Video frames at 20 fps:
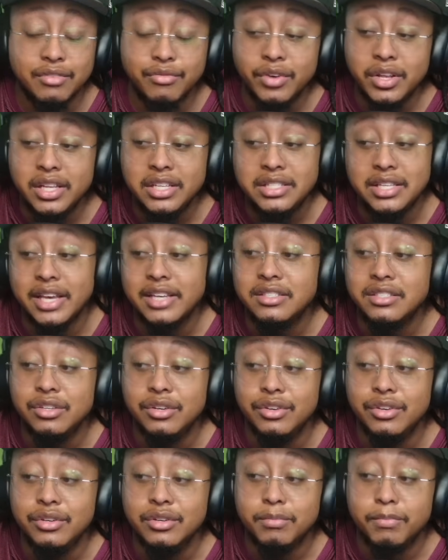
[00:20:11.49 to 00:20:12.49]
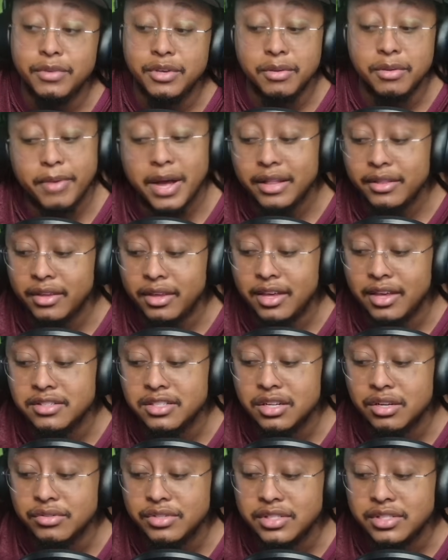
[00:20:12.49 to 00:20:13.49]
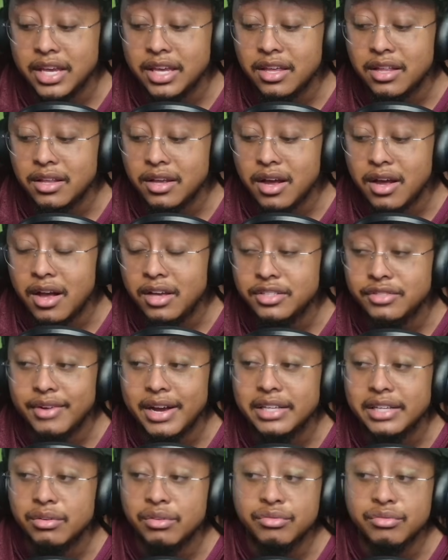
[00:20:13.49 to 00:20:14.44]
It really takes till you're about to get to those second contracts.